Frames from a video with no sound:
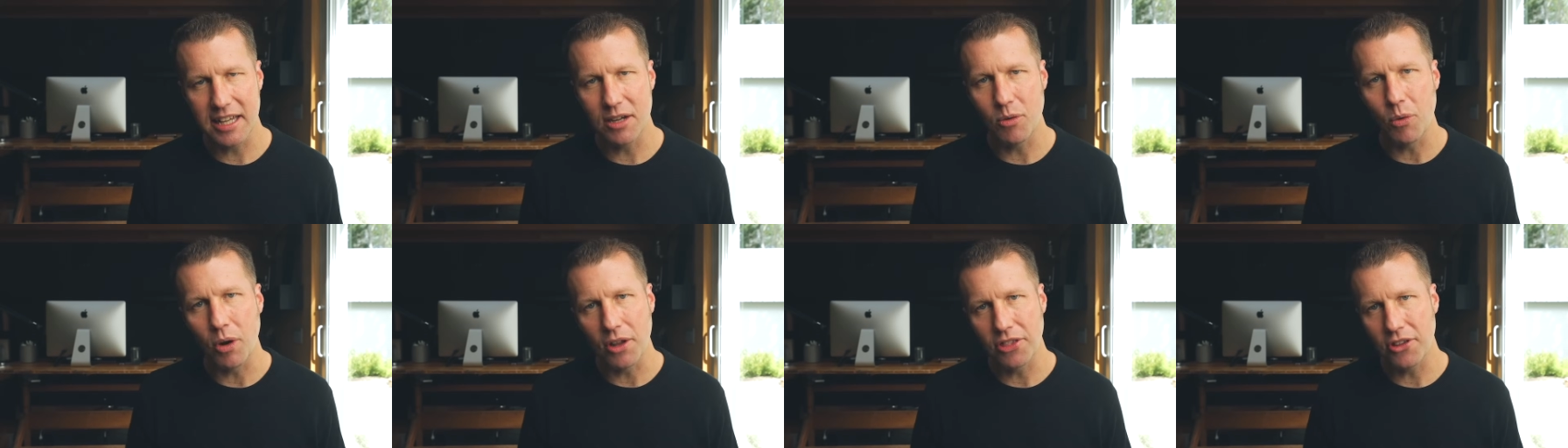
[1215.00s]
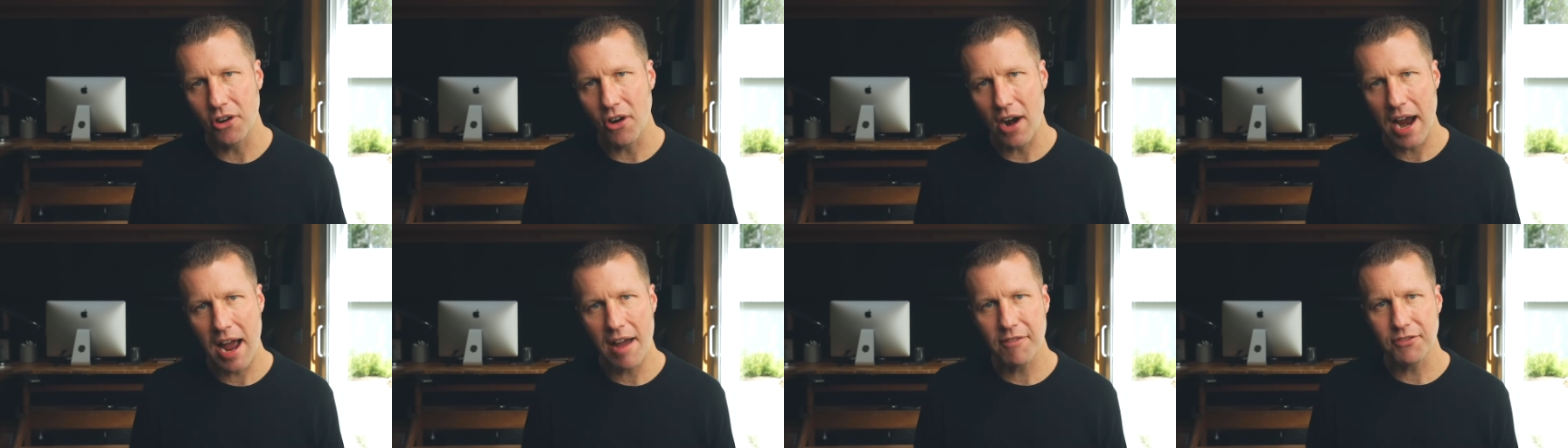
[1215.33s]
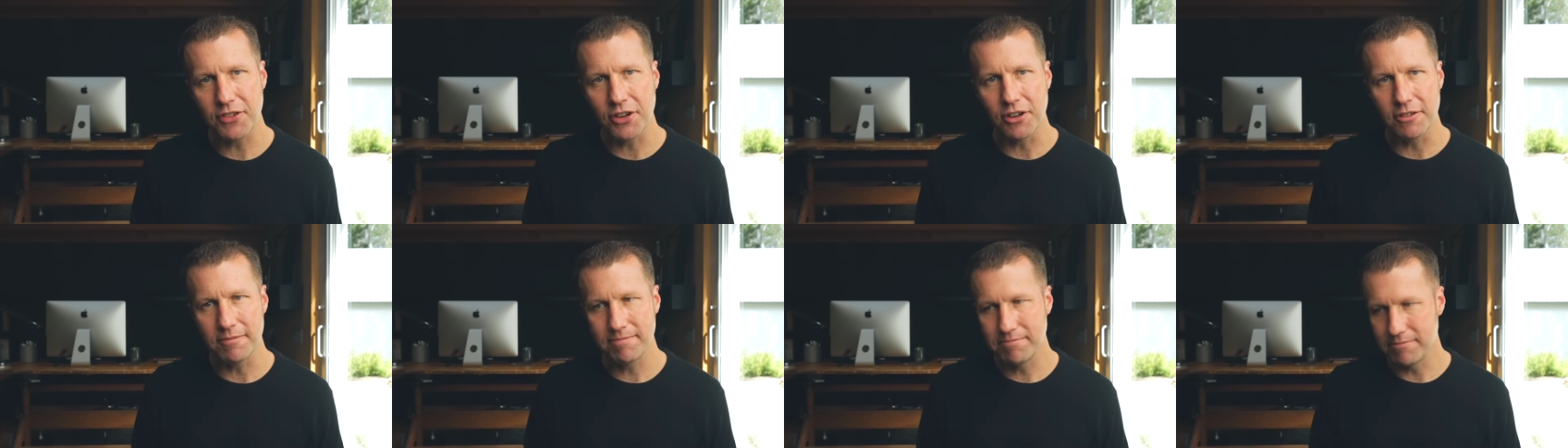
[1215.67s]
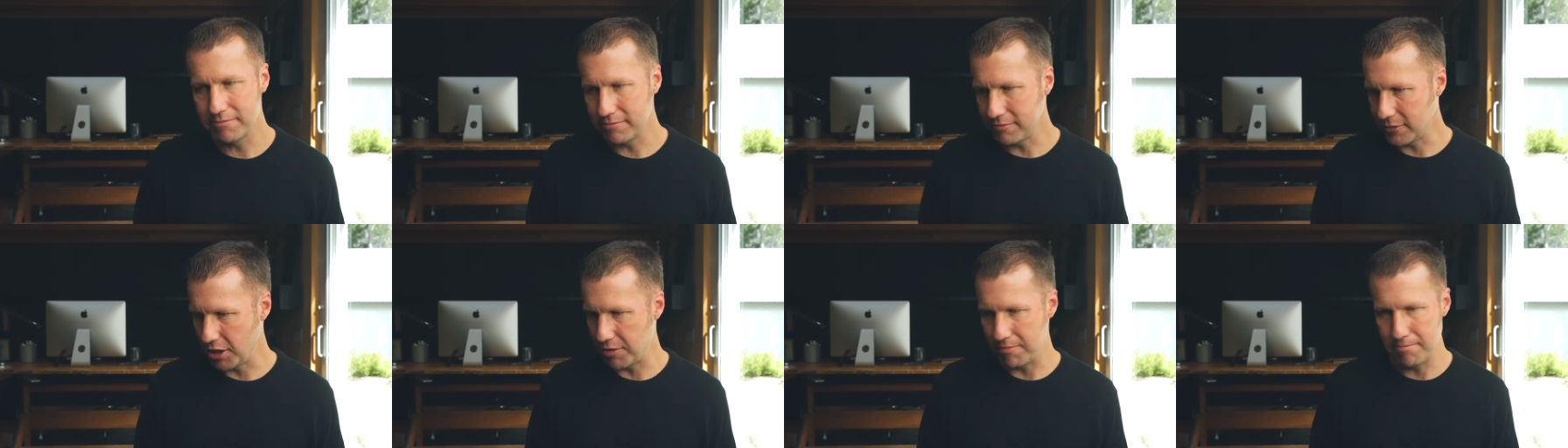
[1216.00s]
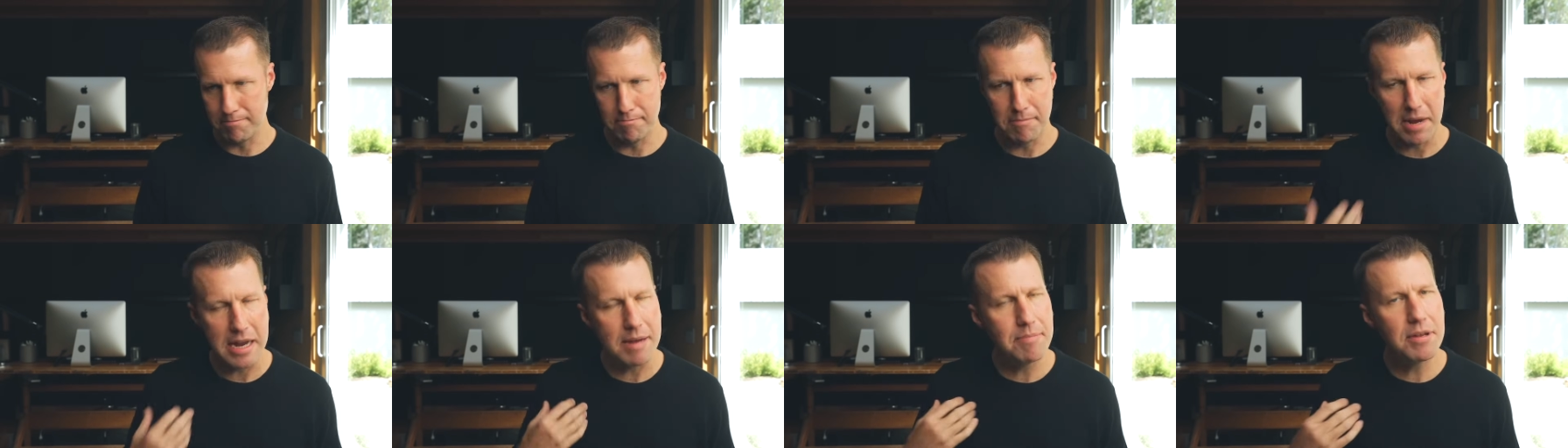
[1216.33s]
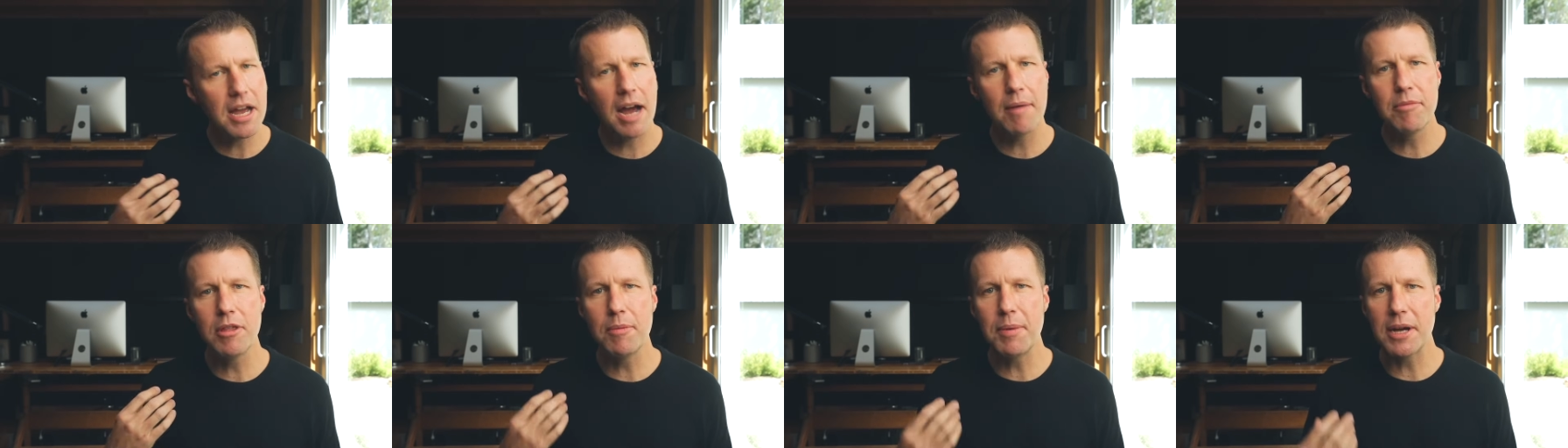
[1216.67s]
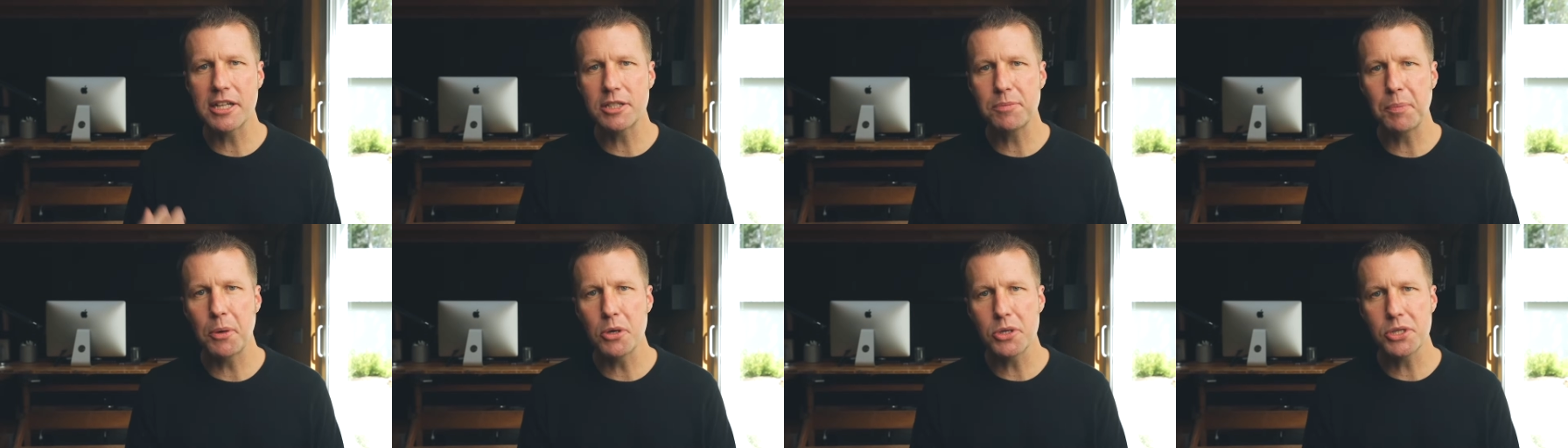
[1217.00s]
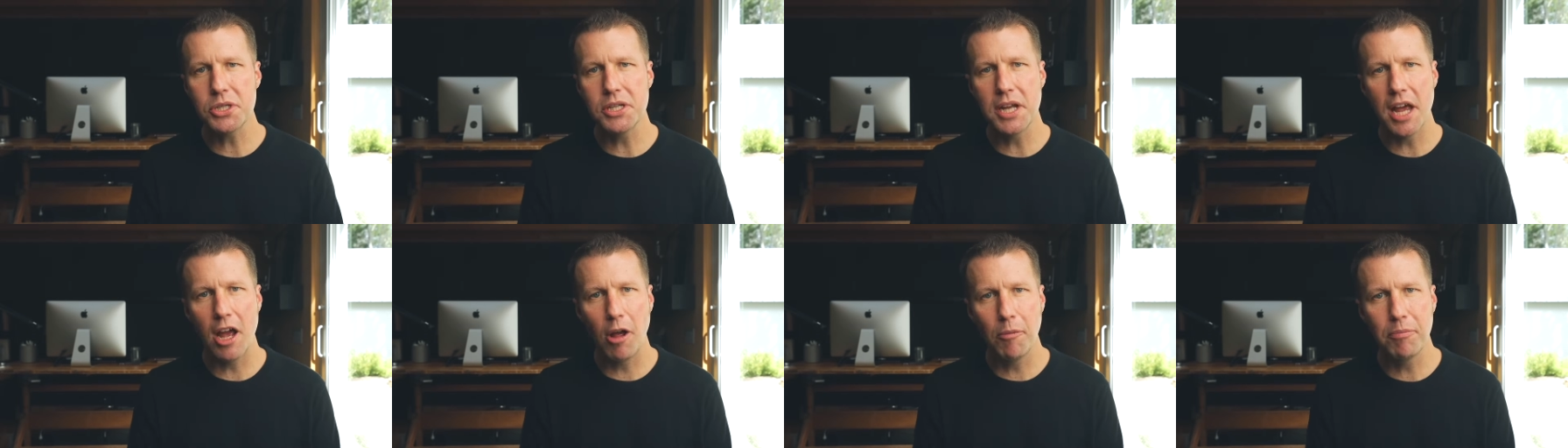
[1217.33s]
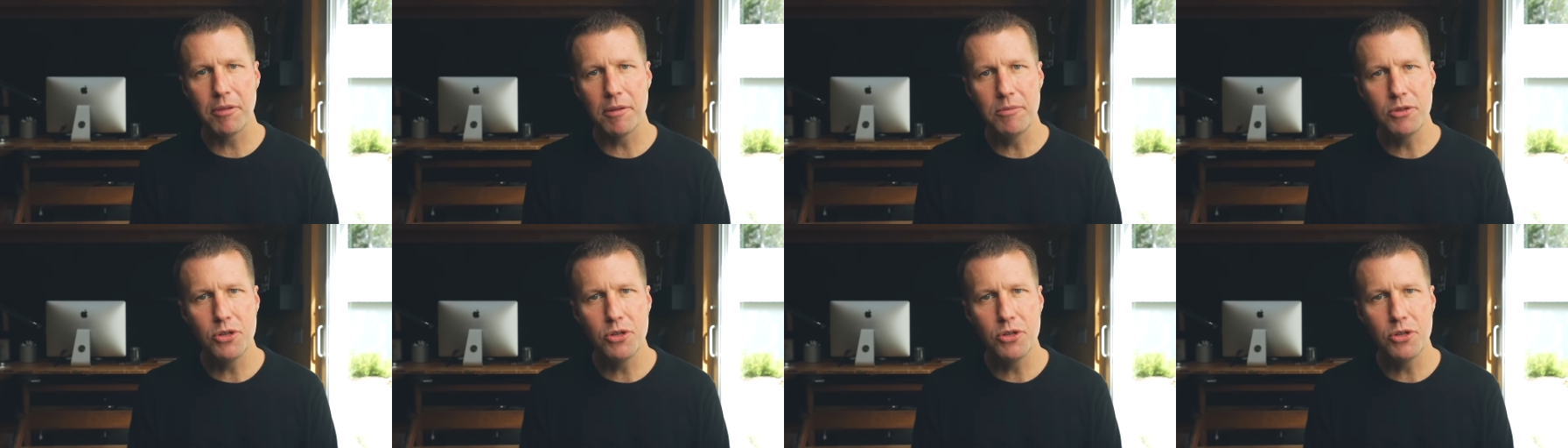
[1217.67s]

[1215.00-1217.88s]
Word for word: what they're after? You know, maybe I'm the best person to help them